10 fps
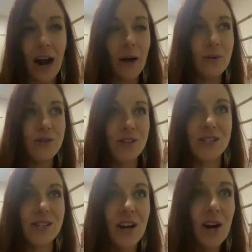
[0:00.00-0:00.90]
I was
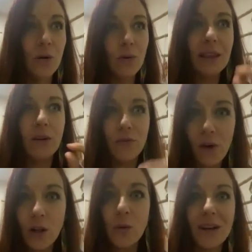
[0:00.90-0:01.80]
just really
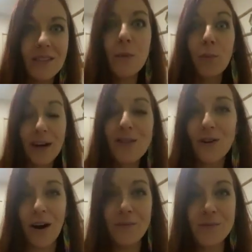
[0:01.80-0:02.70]
following the
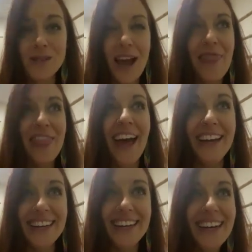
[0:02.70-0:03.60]
breadcrumbs, and
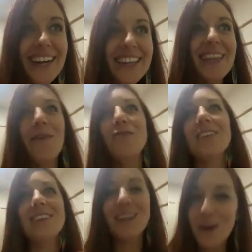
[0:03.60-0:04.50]
then
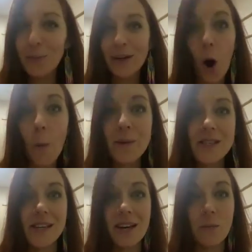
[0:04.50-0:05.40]
did the complete
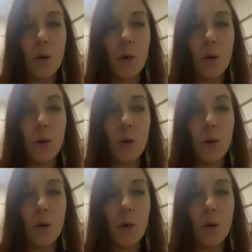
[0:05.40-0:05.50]
opposite.